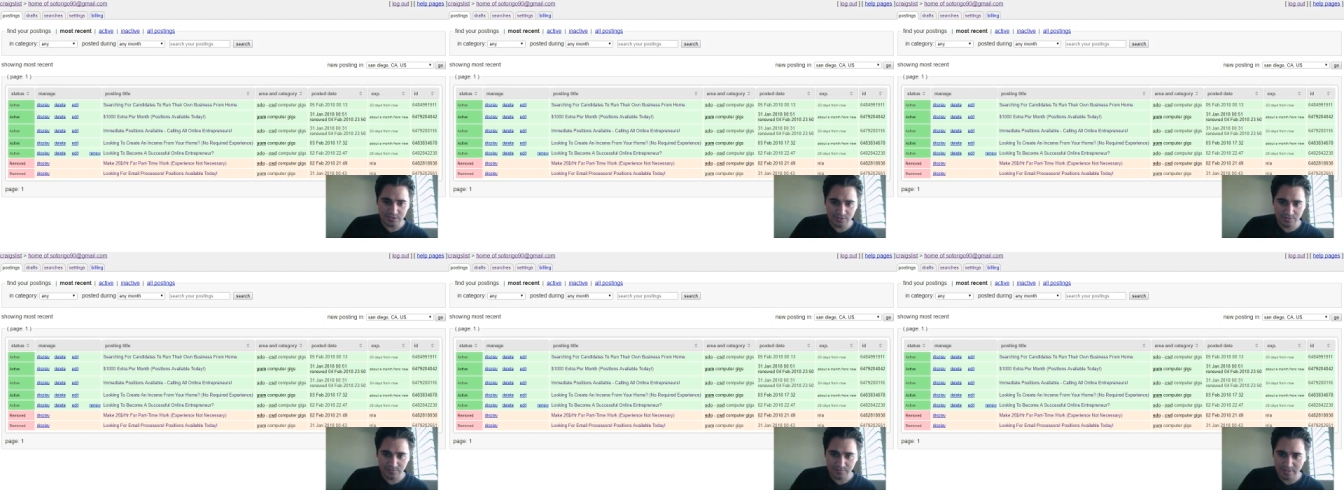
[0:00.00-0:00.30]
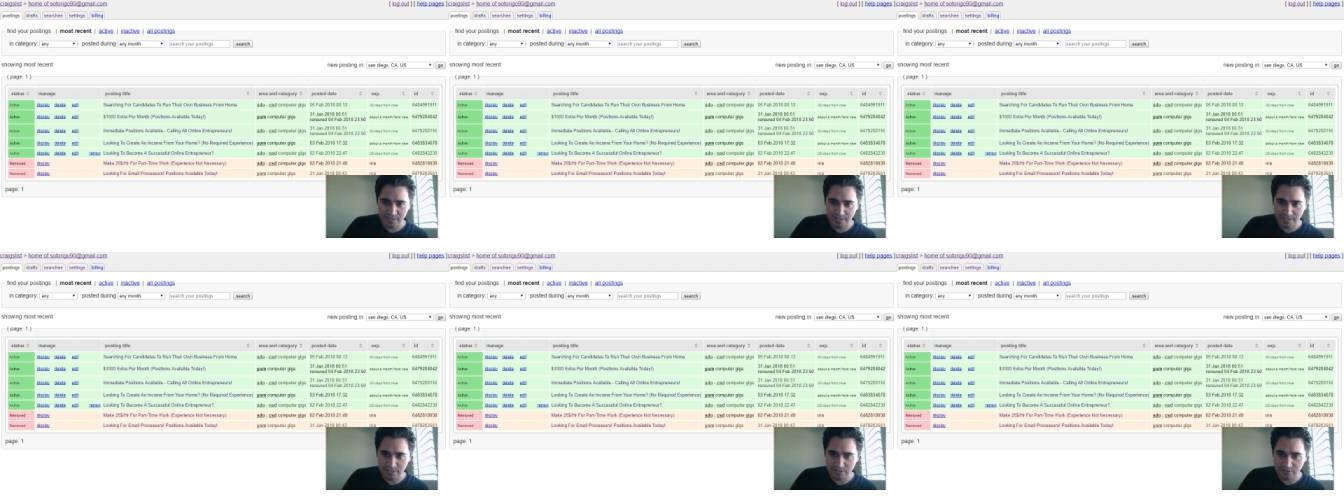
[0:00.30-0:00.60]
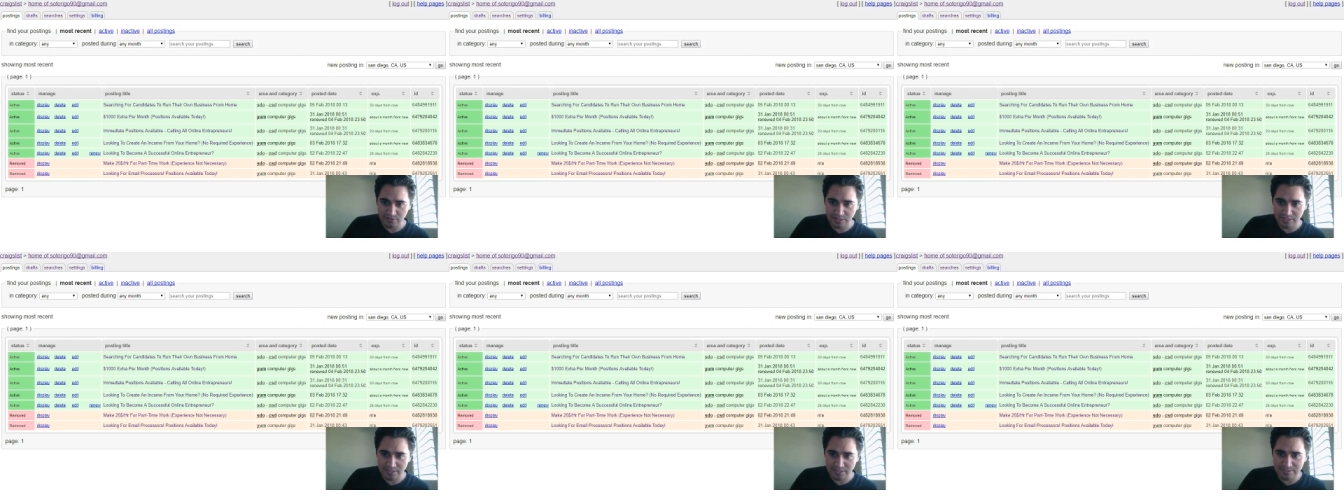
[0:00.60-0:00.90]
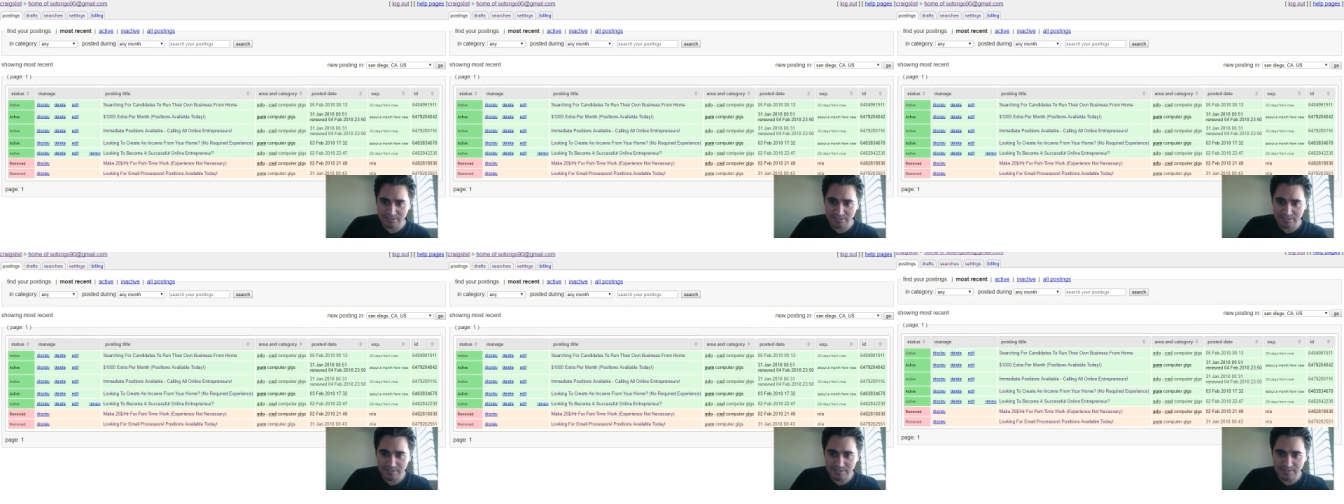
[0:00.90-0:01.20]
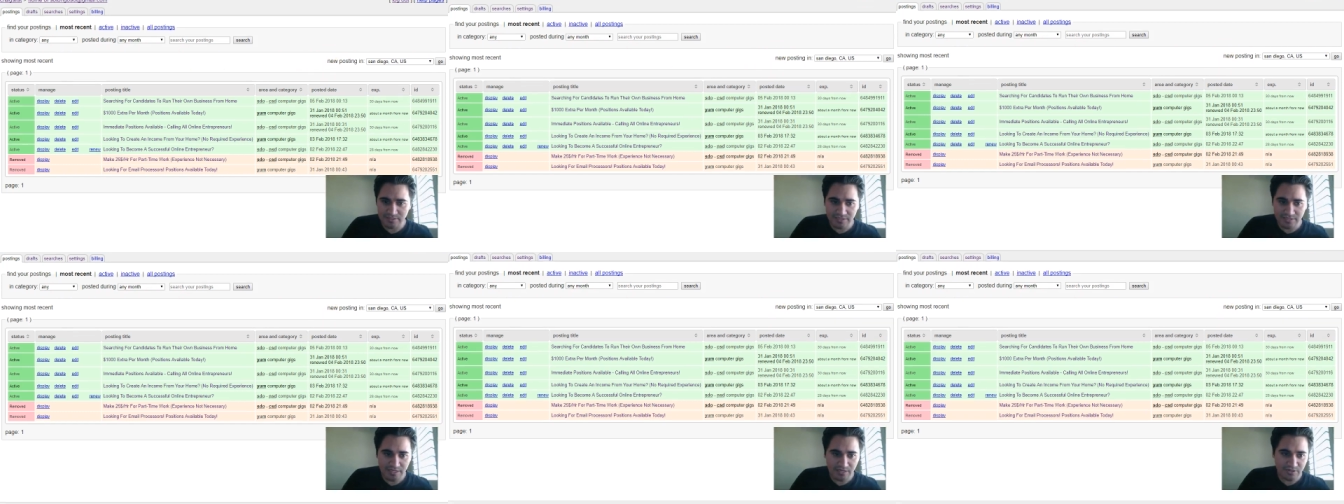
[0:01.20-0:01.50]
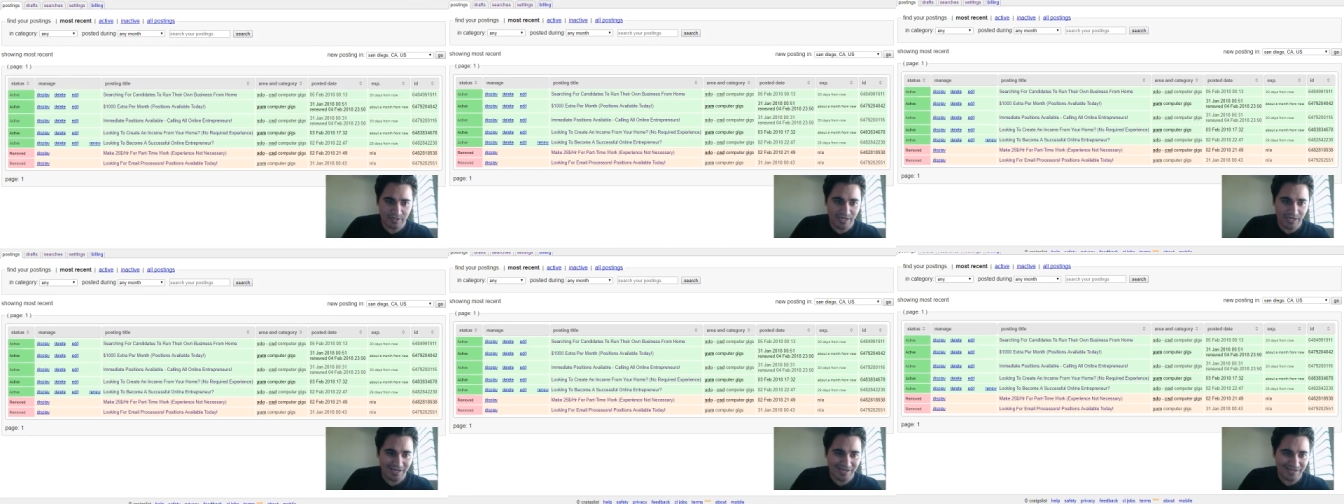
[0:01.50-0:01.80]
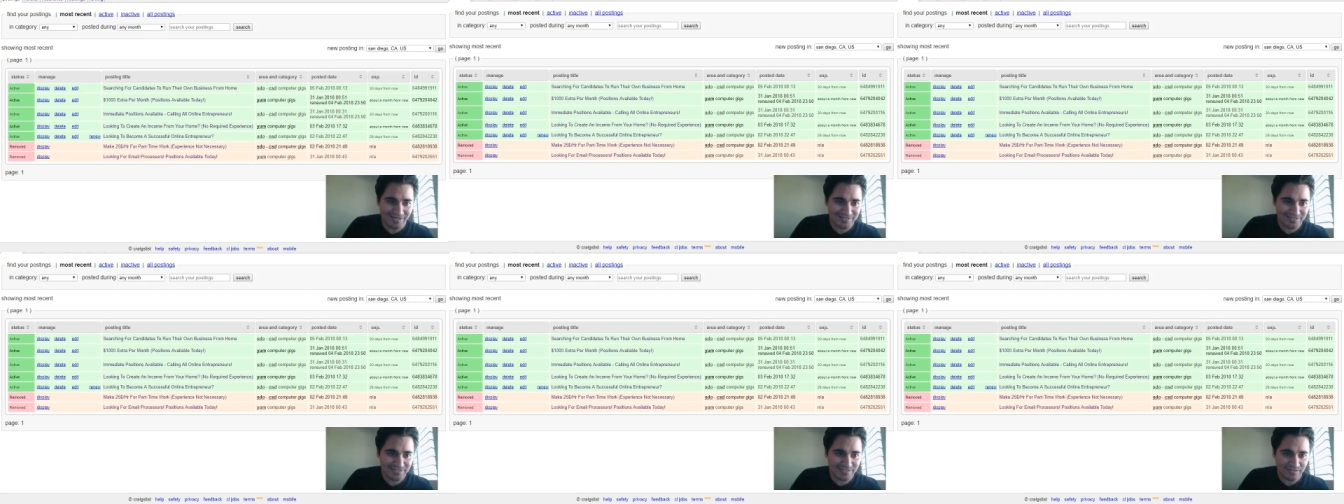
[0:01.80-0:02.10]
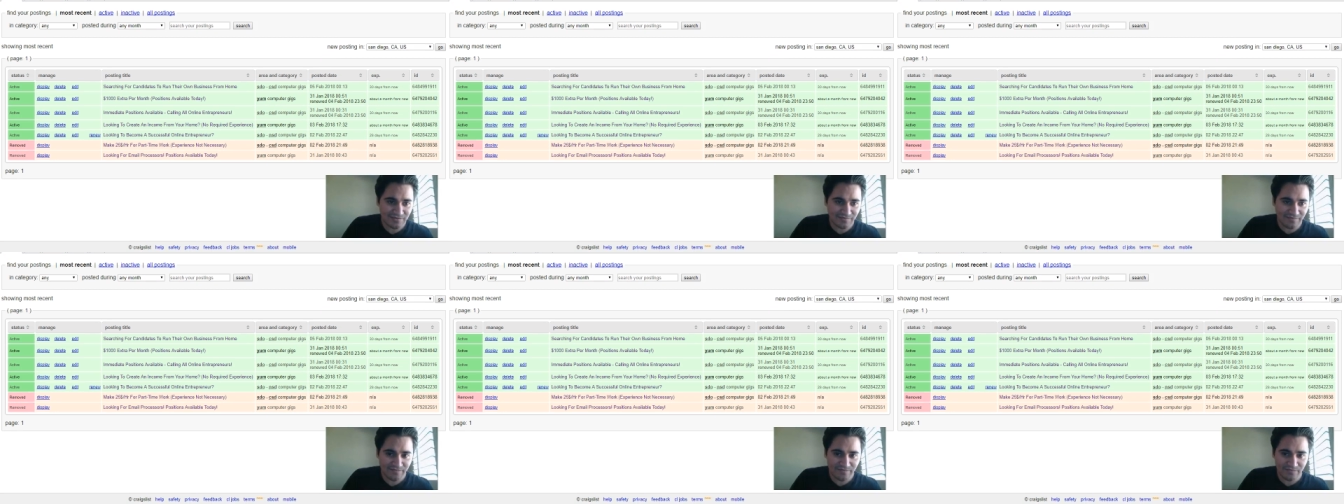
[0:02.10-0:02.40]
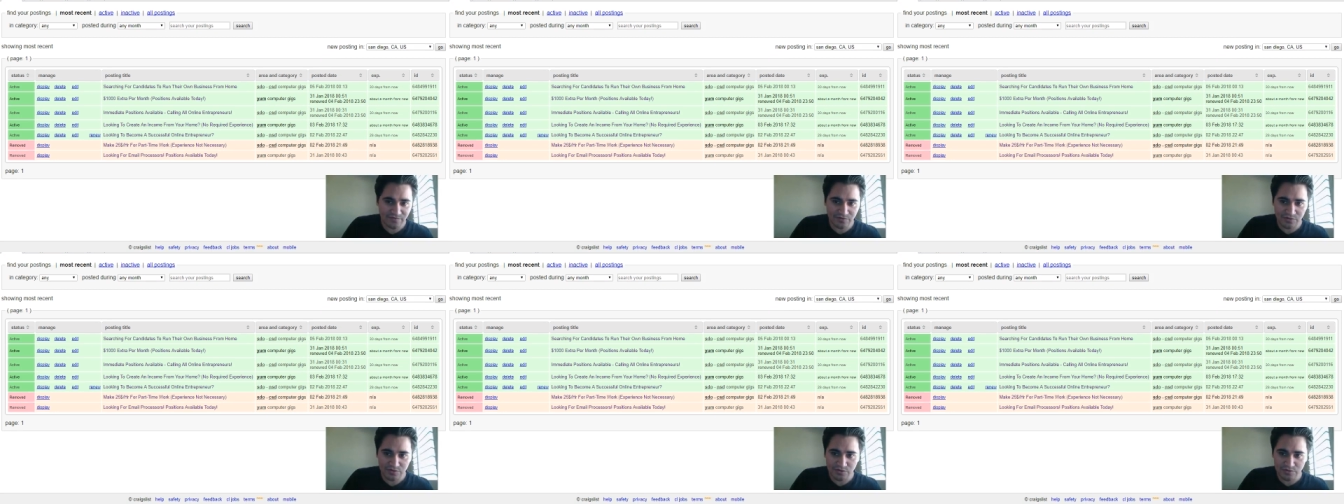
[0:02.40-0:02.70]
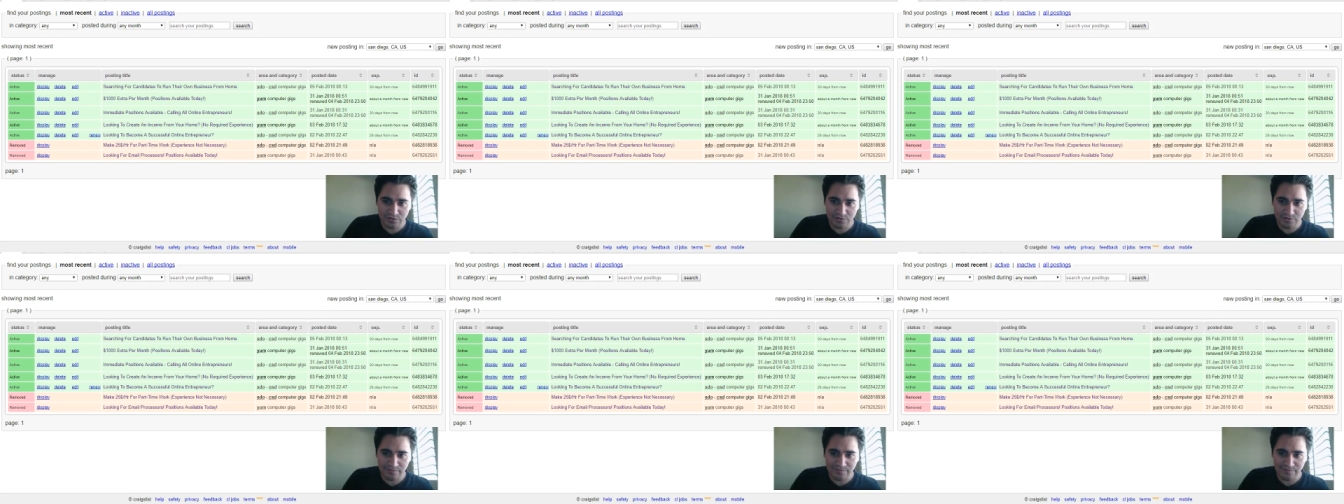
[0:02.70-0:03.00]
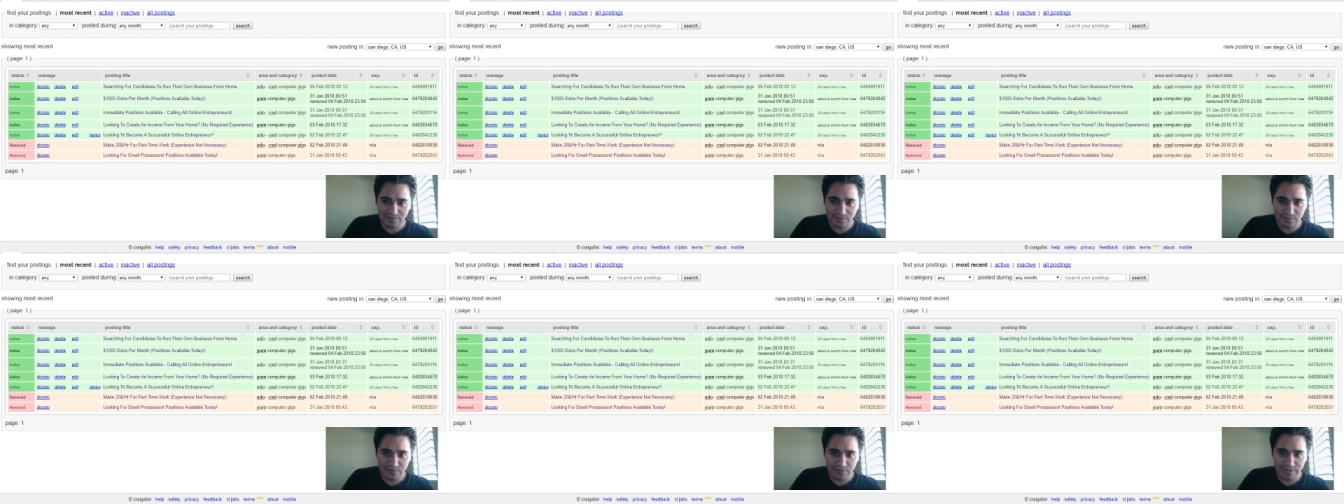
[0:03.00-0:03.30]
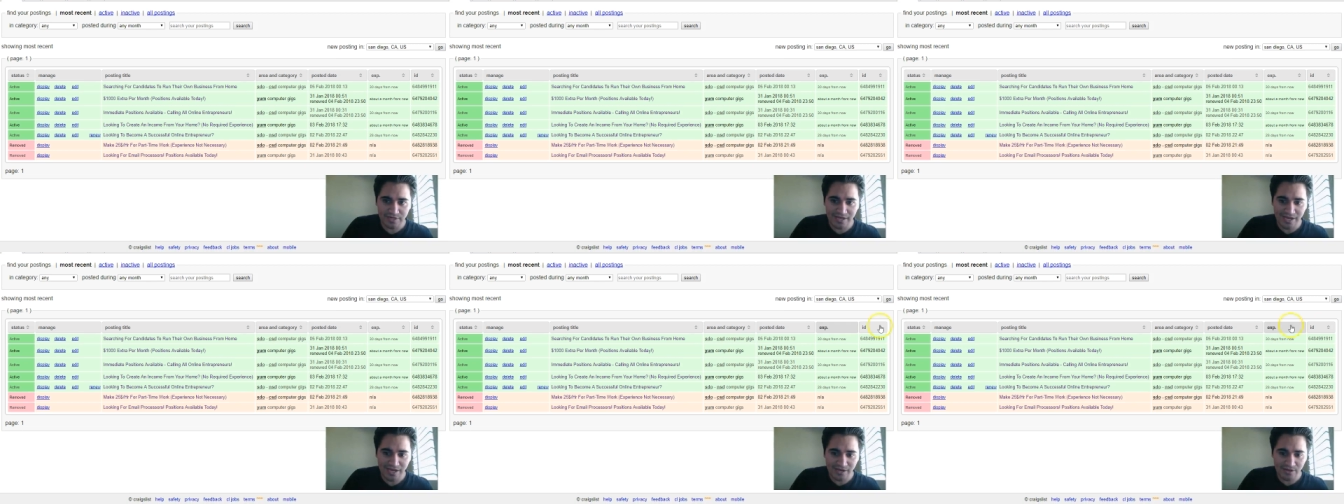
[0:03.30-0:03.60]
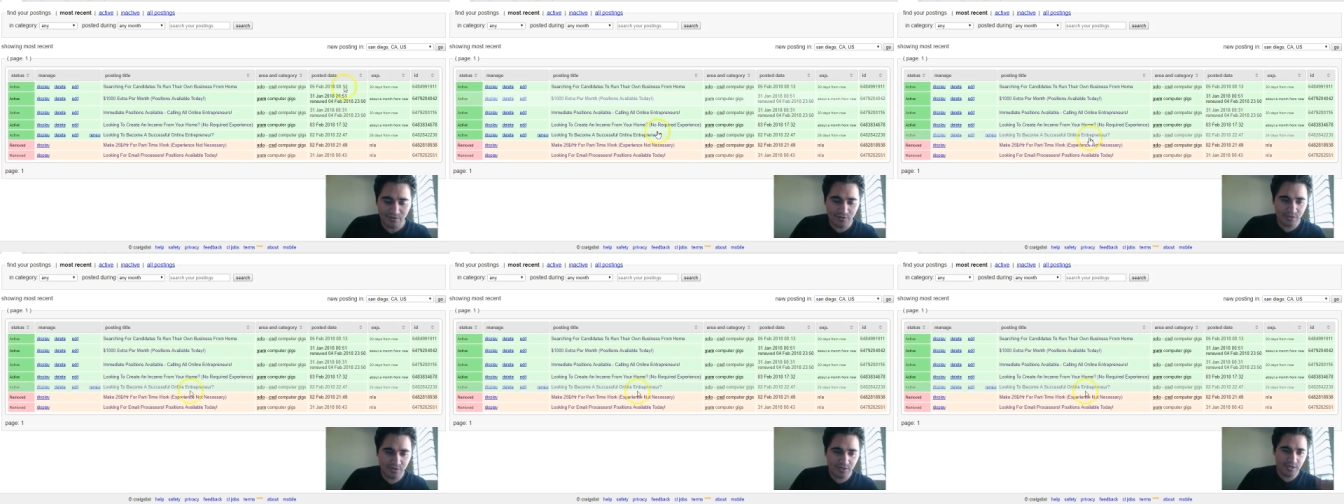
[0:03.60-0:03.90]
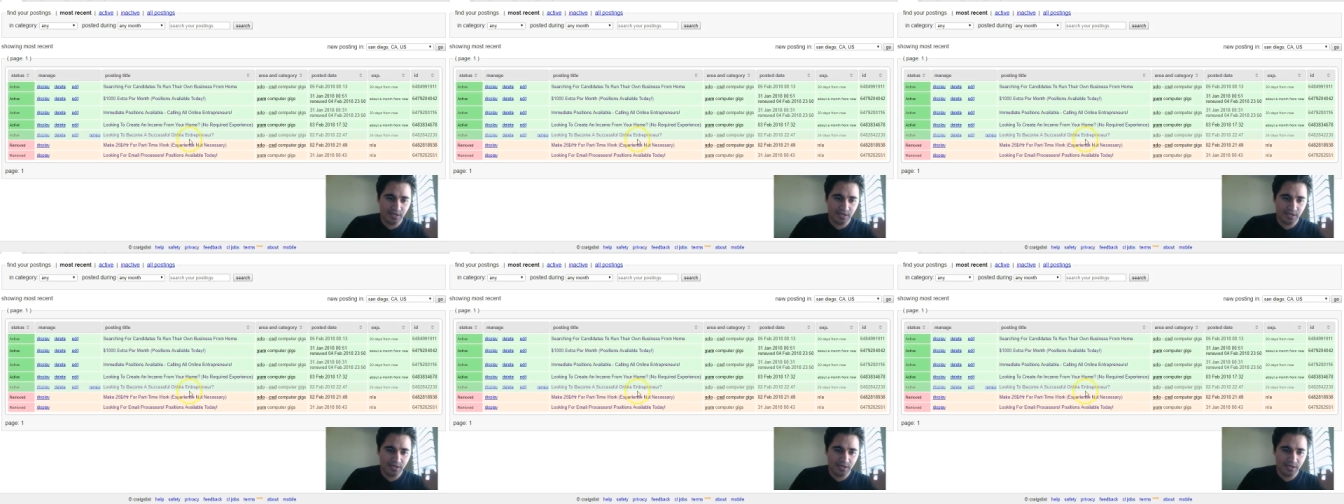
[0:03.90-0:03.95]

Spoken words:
are my Craigslist account ads for now.